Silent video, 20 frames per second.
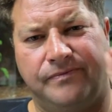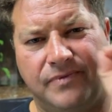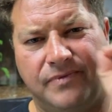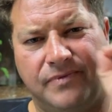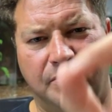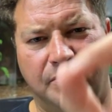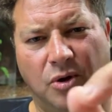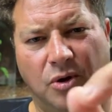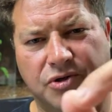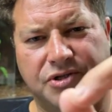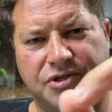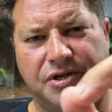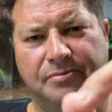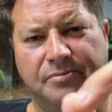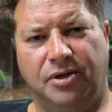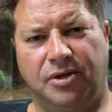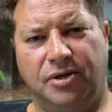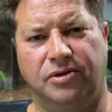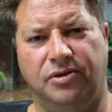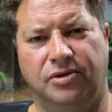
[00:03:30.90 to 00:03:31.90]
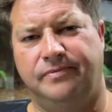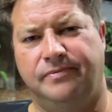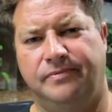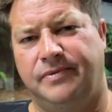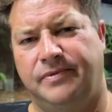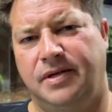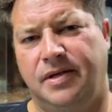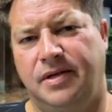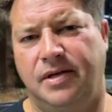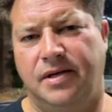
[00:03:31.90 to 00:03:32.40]
balls on a bull,
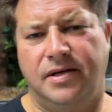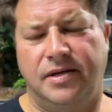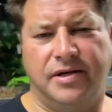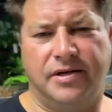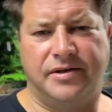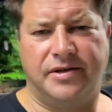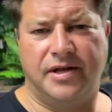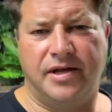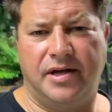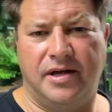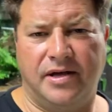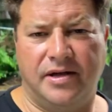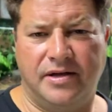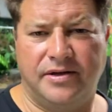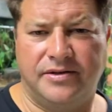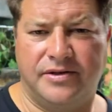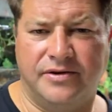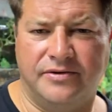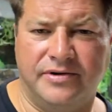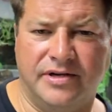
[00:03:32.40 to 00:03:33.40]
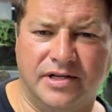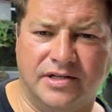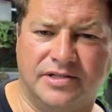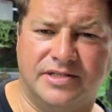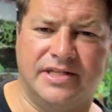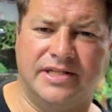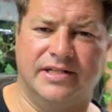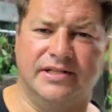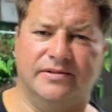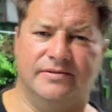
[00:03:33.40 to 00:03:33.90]
you're the real
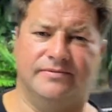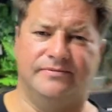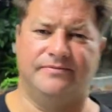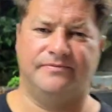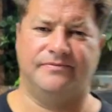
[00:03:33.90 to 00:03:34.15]
deal.